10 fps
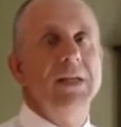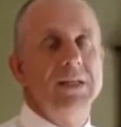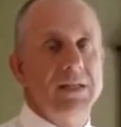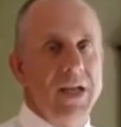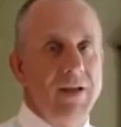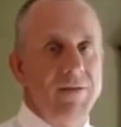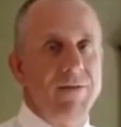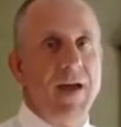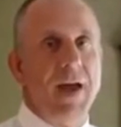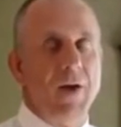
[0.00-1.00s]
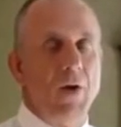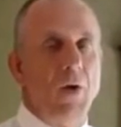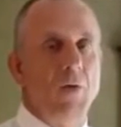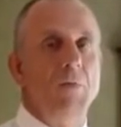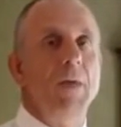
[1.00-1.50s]
safe at
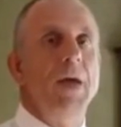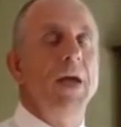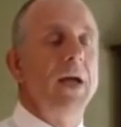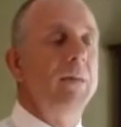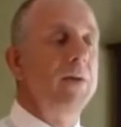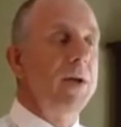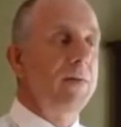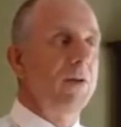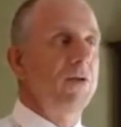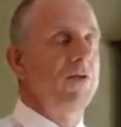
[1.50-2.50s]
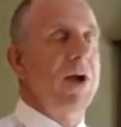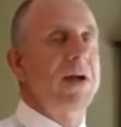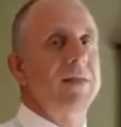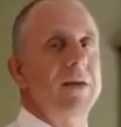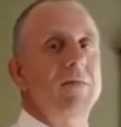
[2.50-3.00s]
home and be able to
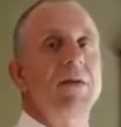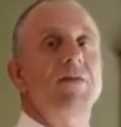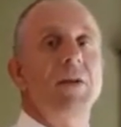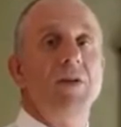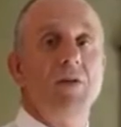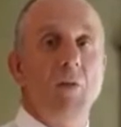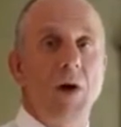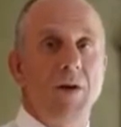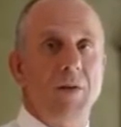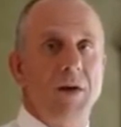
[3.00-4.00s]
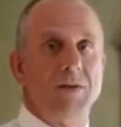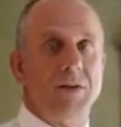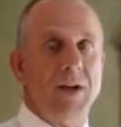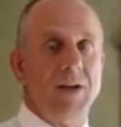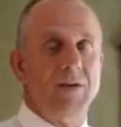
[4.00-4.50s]
track them if they do wander
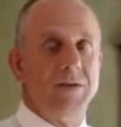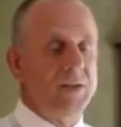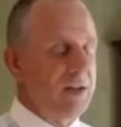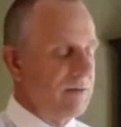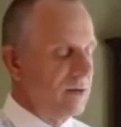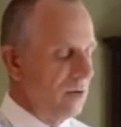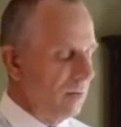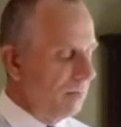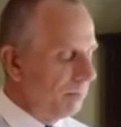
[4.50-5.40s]
outside of your safe zone.